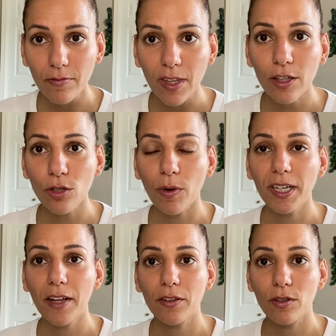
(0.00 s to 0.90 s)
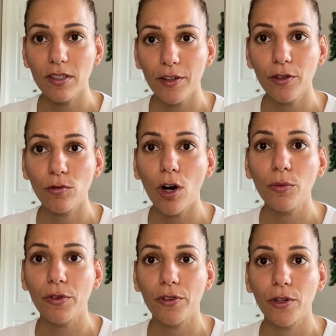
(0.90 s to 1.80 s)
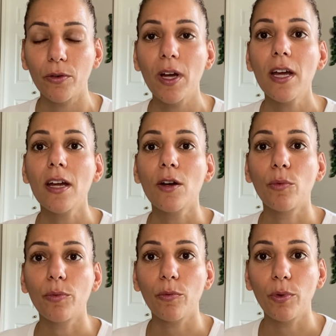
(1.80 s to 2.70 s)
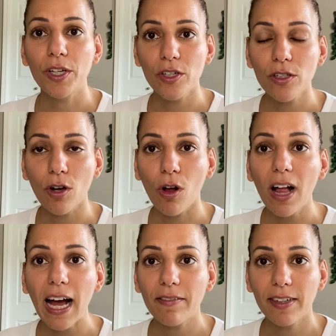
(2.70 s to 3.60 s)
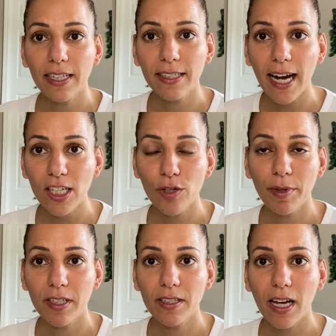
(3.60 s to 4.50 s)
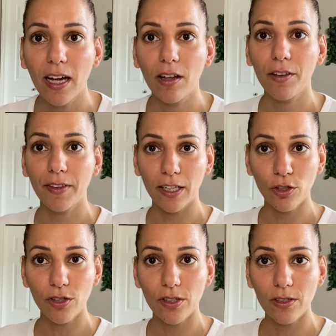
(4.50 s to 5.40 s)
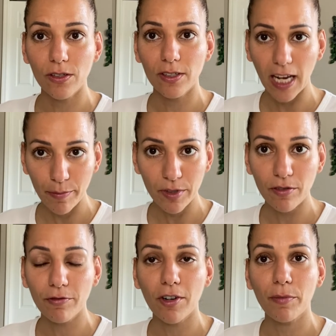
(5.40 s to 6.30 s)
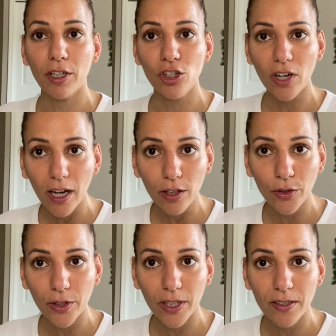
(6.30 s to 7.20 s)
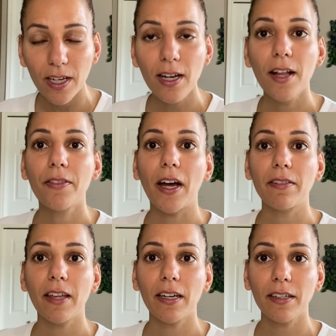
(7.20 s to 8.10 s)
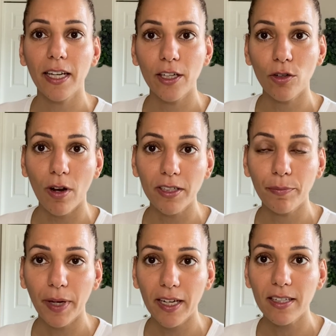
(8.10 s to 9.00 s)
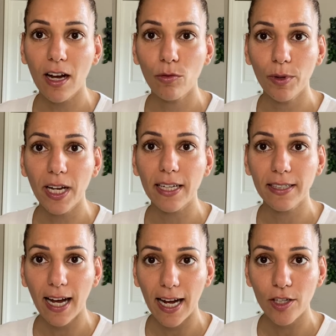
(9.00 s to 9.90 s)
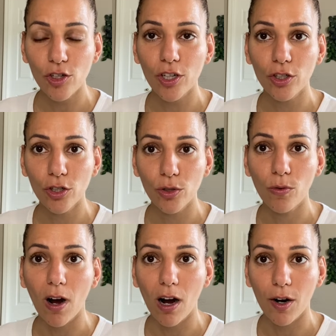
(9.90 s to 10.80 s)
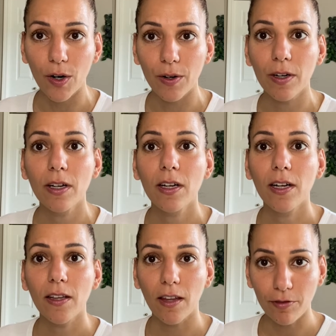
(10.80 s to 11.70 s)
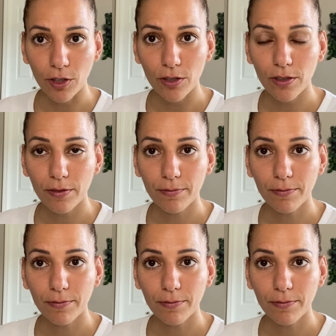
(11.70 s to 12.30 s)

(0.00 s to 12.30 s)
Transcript: So again, there is nothing wrong with you. We just all have an attachment style that stems from our childhood that then later on depicts how we attach to our lovers.